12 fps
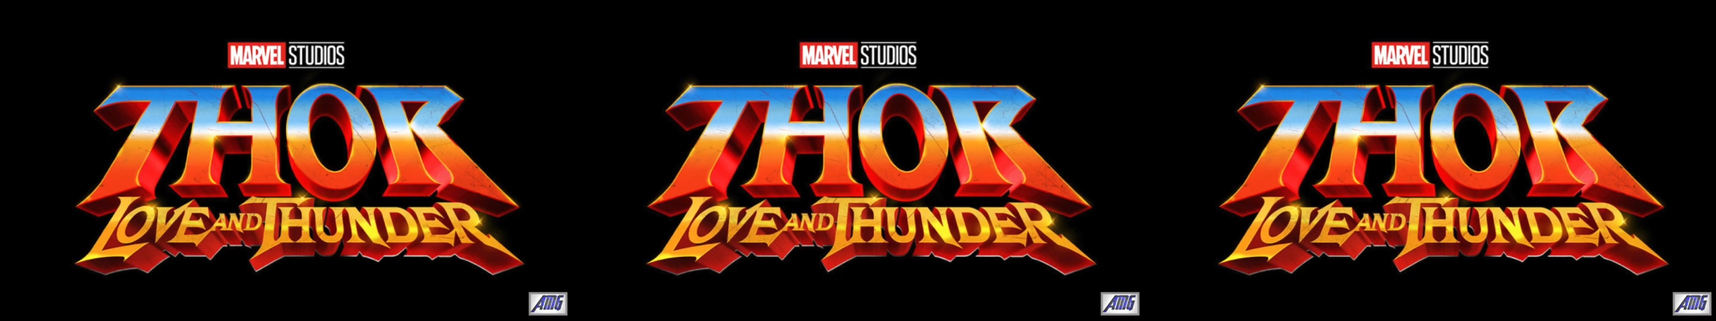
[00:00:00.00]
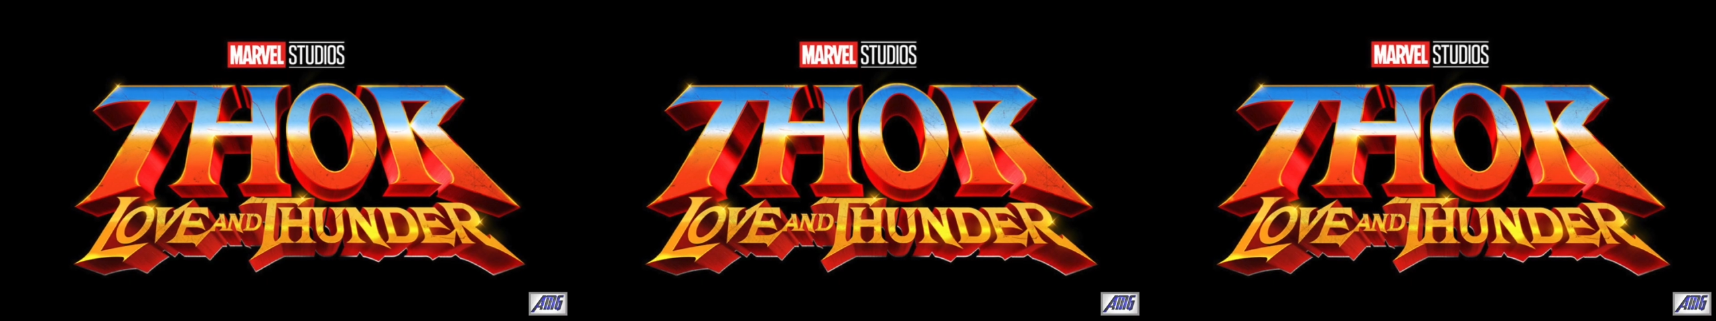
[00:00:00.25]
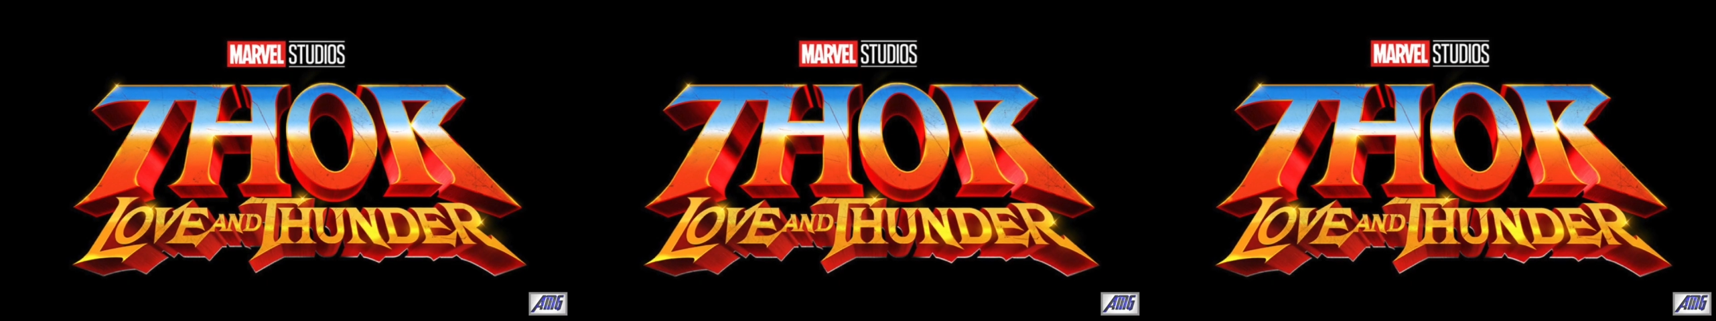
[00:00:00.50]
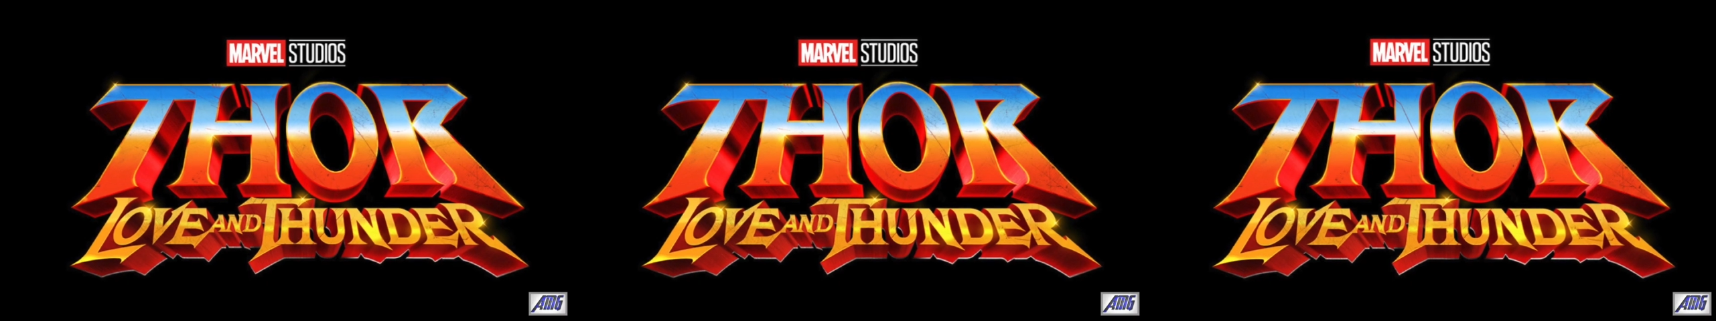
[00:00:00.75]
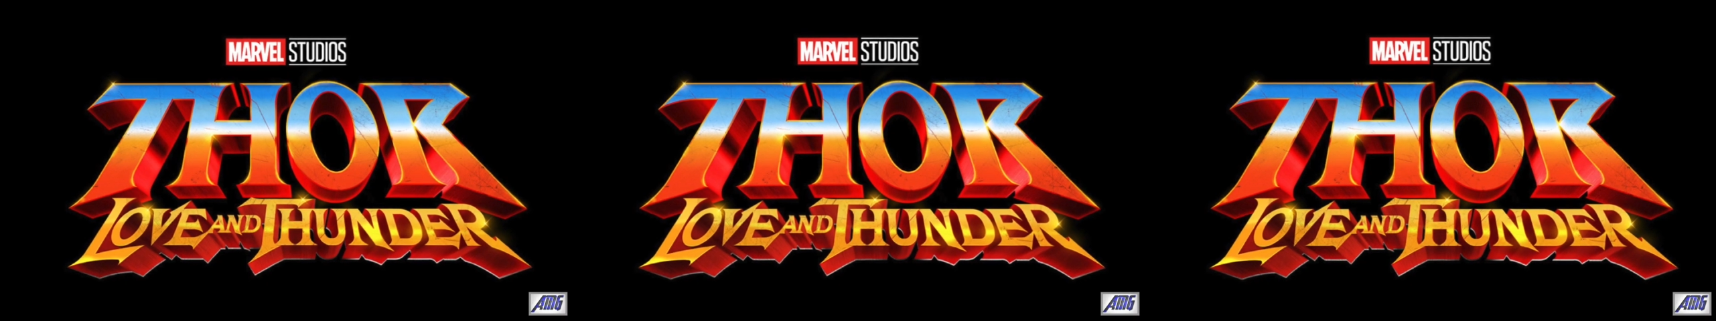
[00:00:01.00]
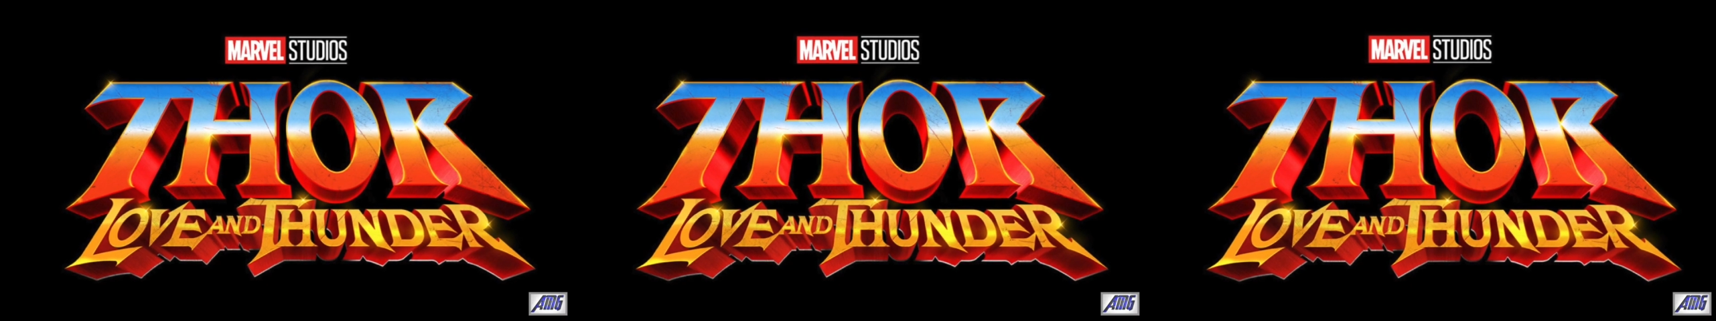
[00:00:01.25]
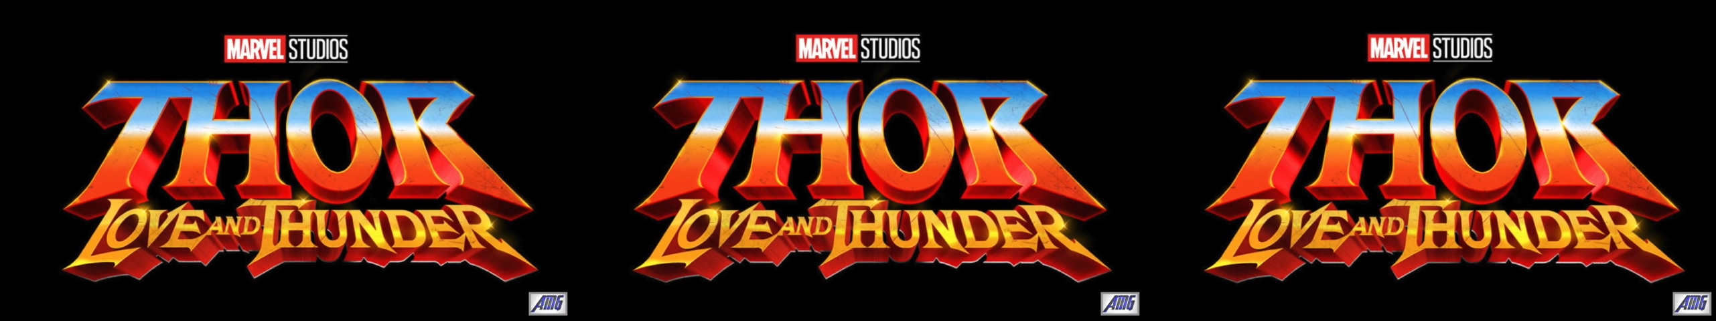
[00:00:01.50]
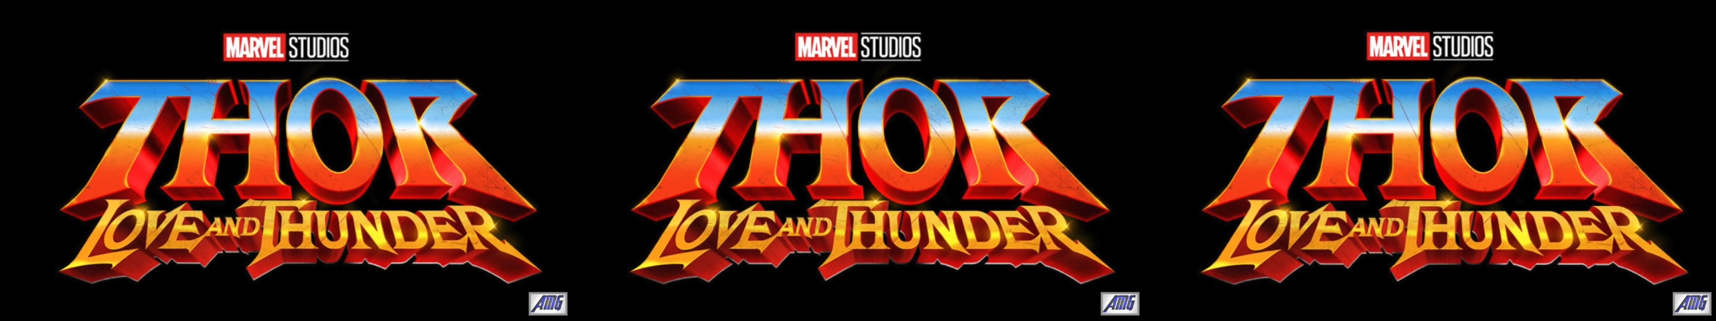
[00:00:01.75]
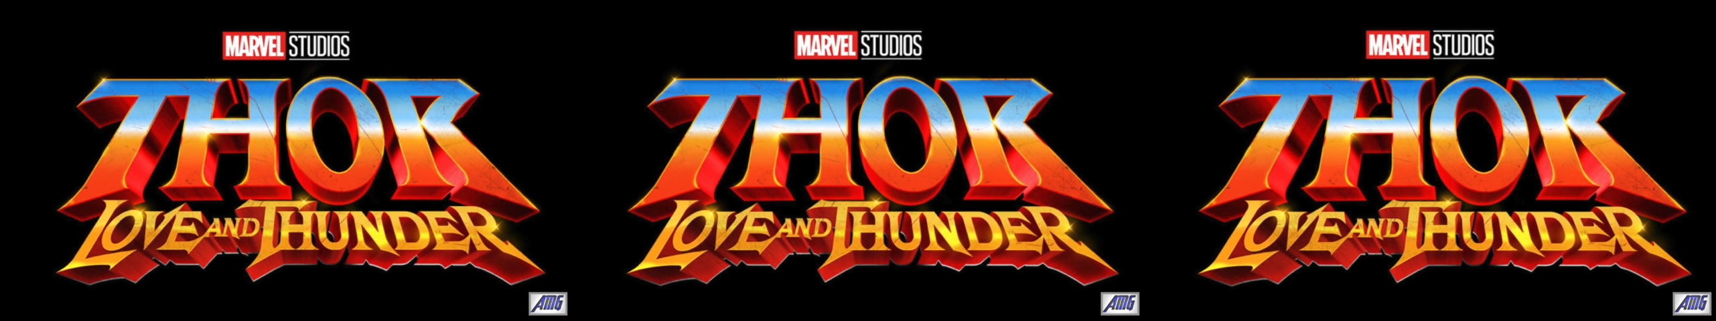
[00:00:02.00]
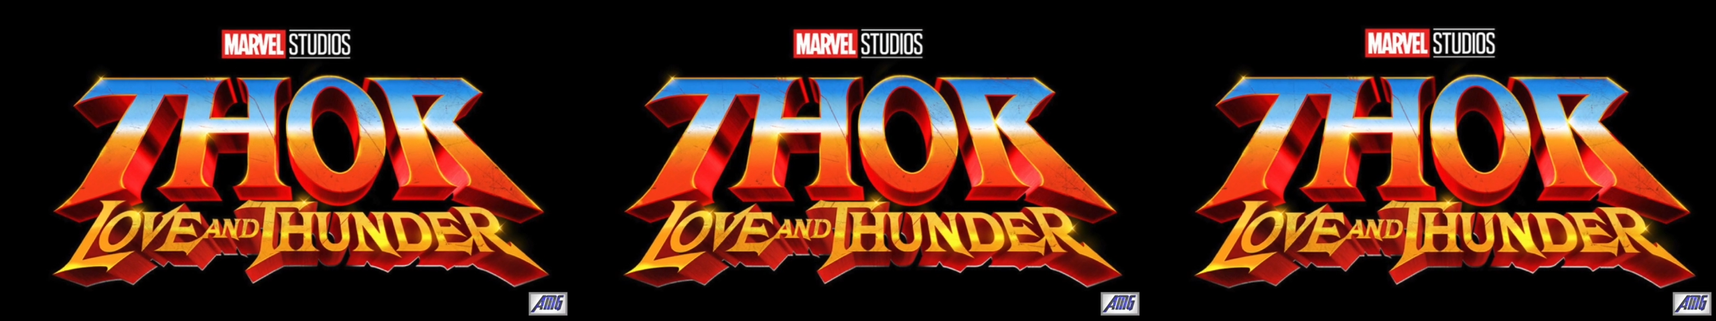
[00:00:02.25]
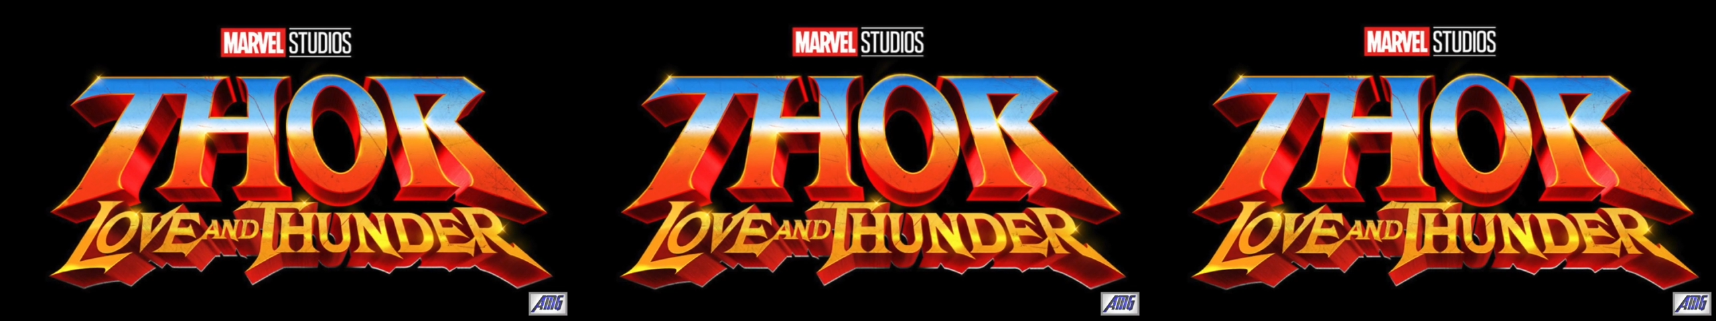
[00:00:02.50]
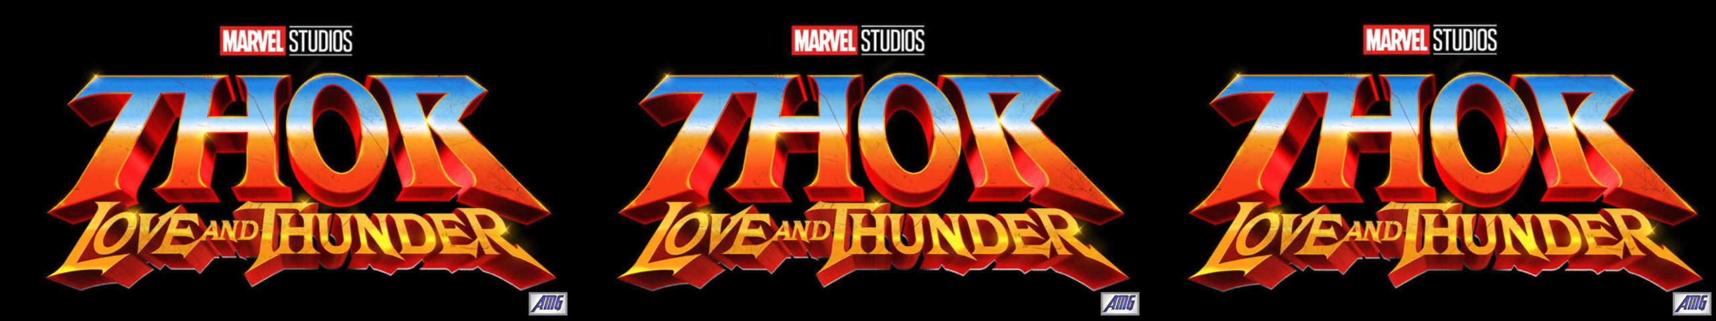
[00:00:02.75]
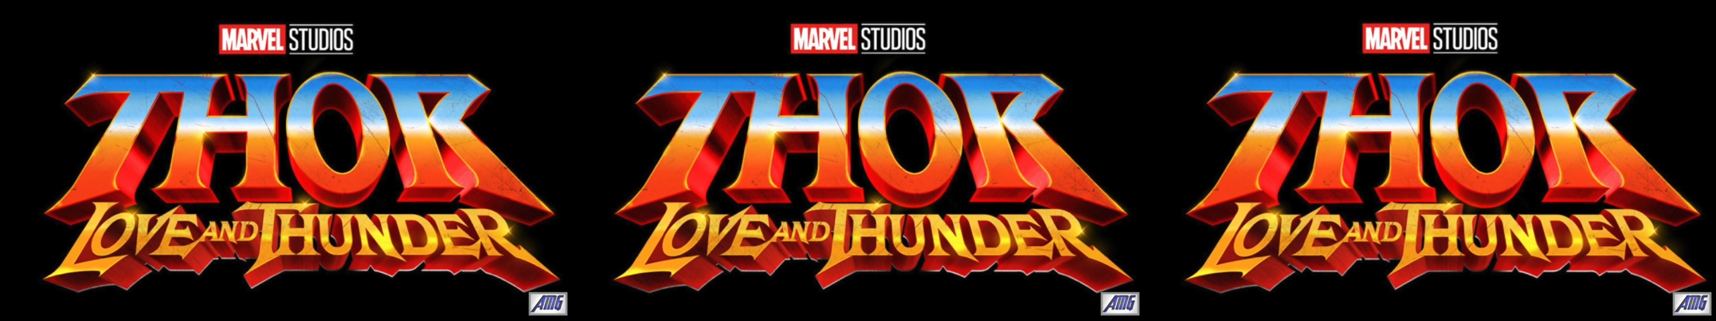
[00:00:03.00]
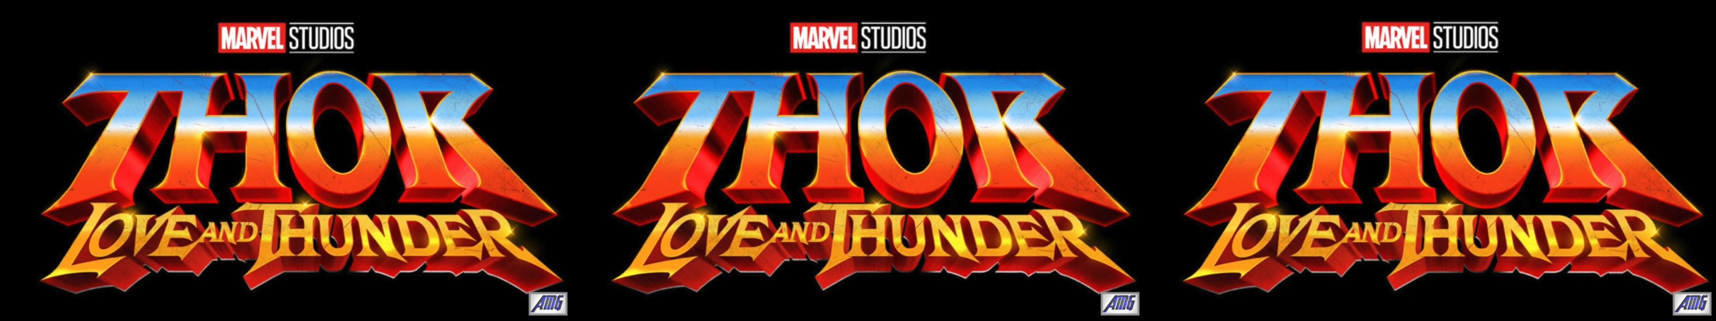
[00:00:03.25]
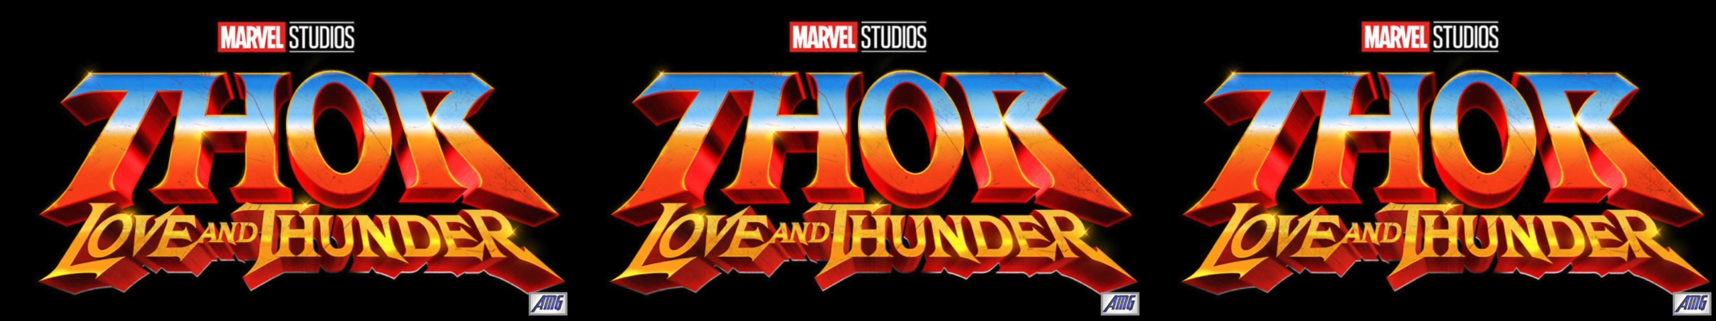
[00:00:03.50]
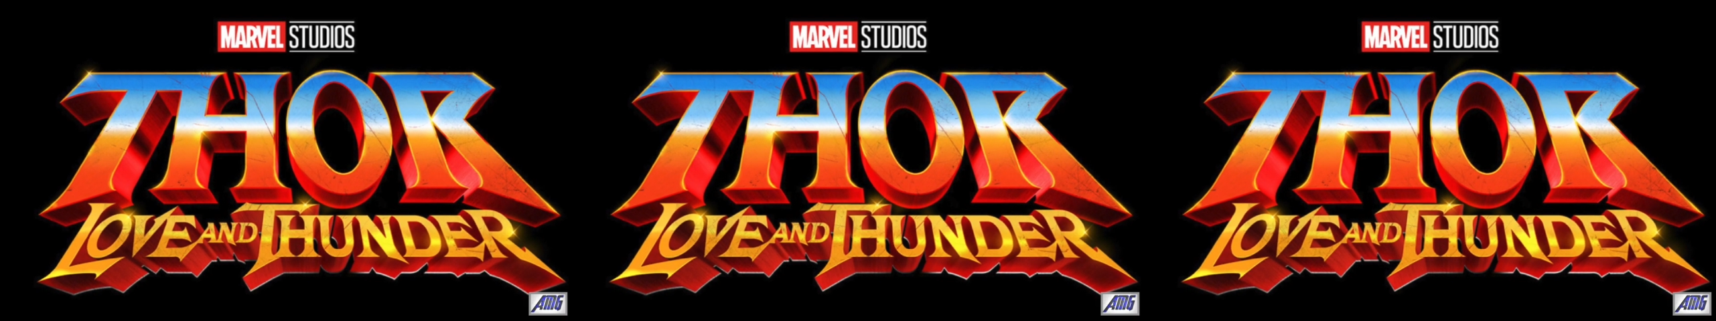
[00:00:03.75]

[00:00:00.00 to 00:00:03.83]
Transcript: (no speaker visible)